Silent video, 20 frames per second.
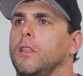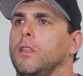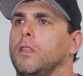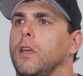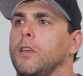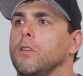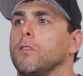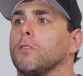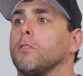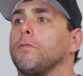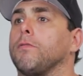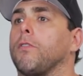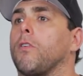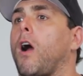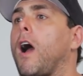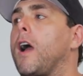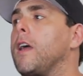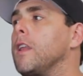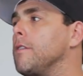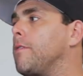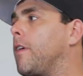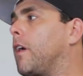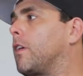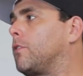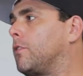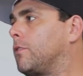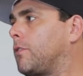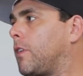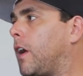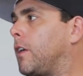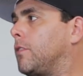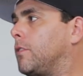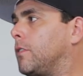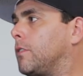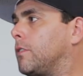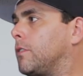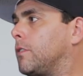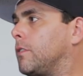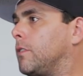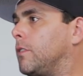use a variety of
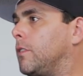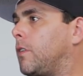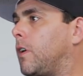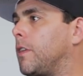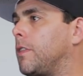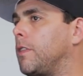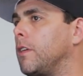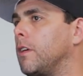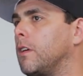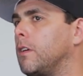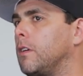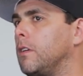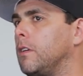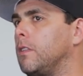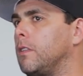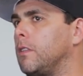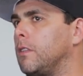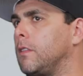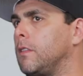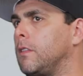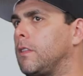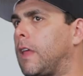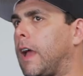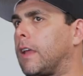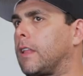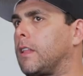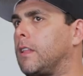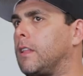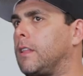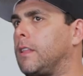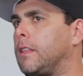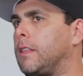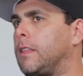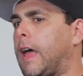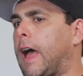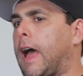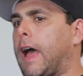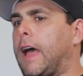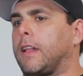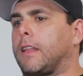exercises. I think
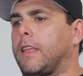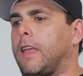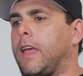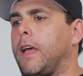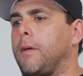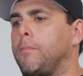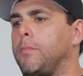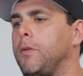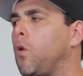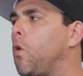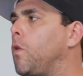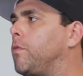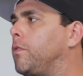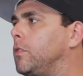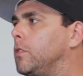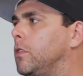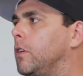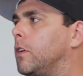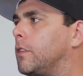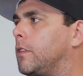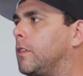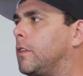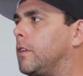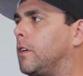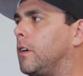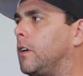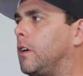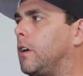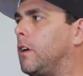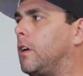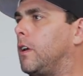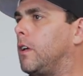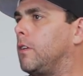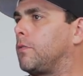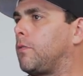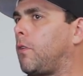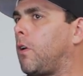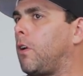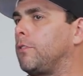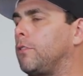that can't be overlooked as
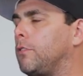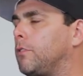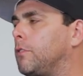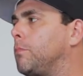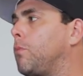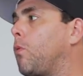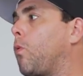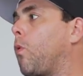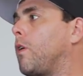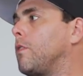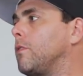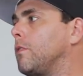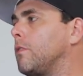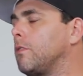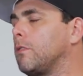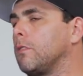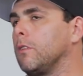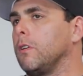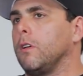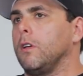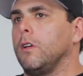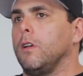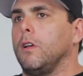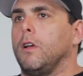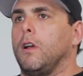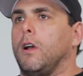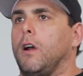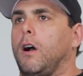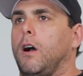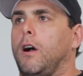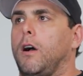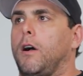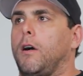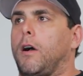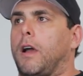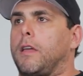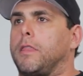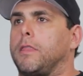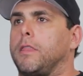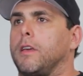far as its importance.
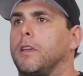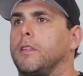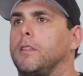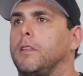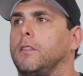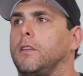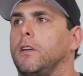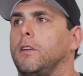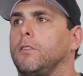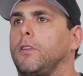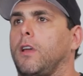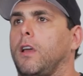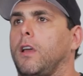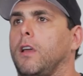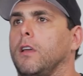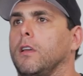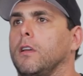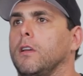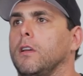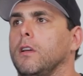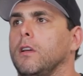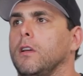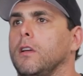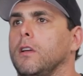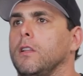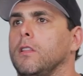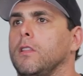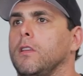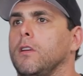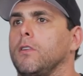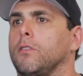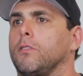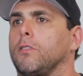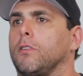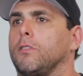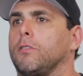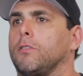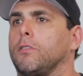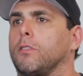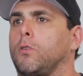I think that there's a
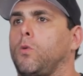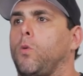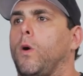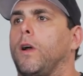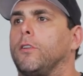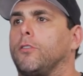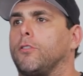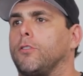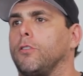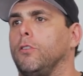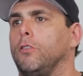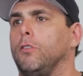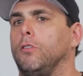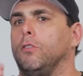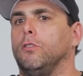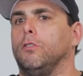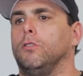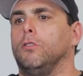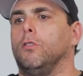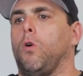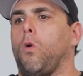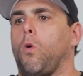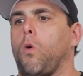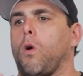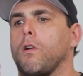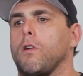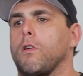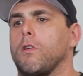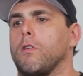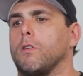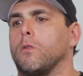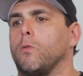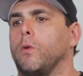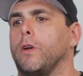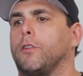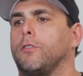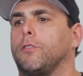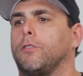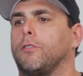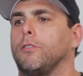sequential order in
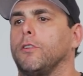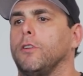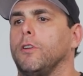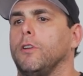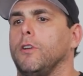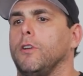which